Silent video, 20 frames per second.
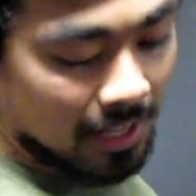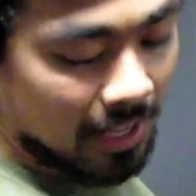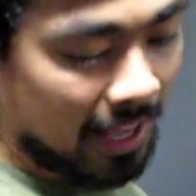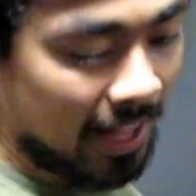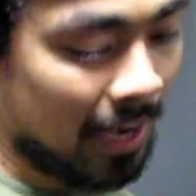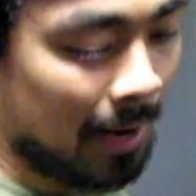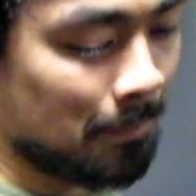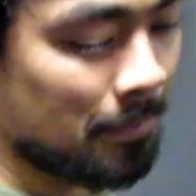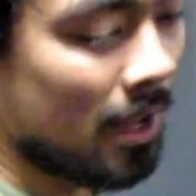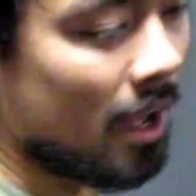
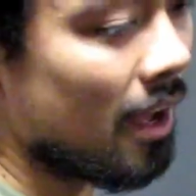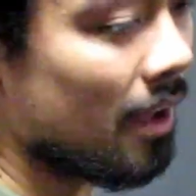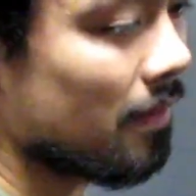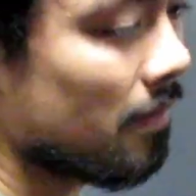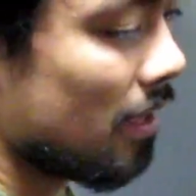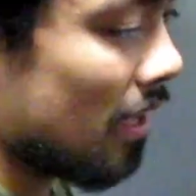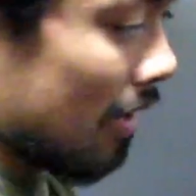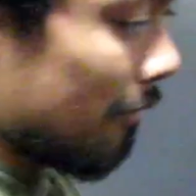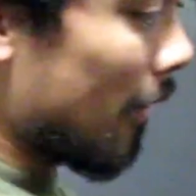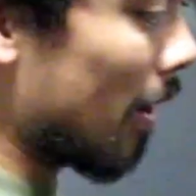And I'm not,
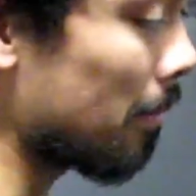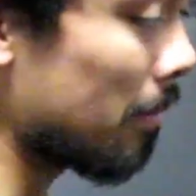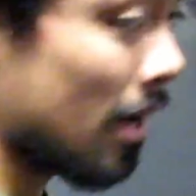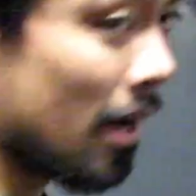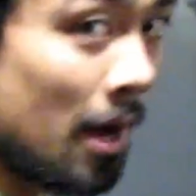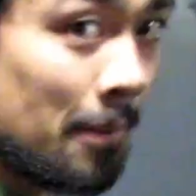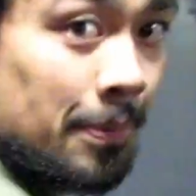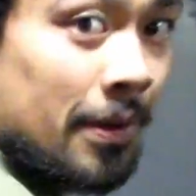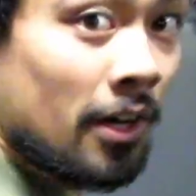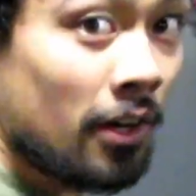if I'm
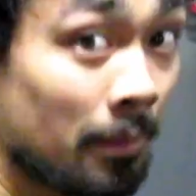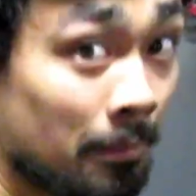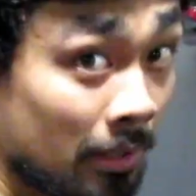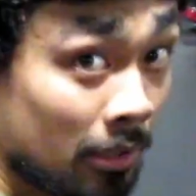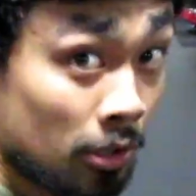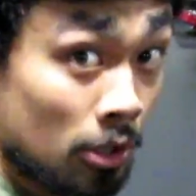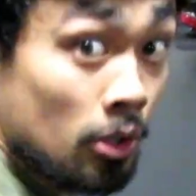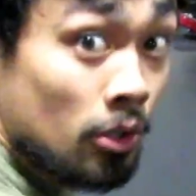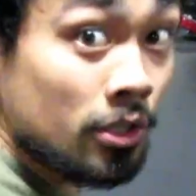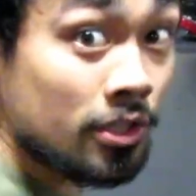up here, I'm
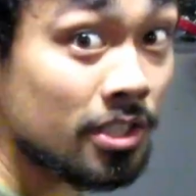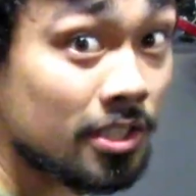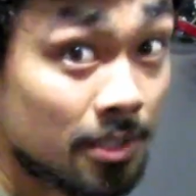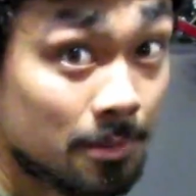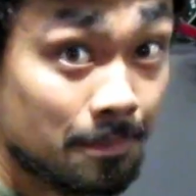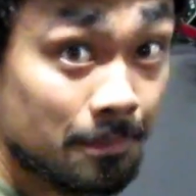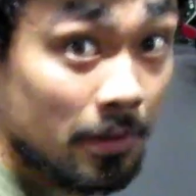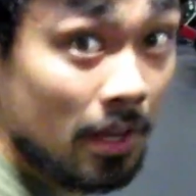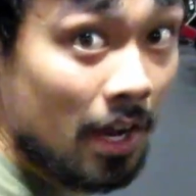loose,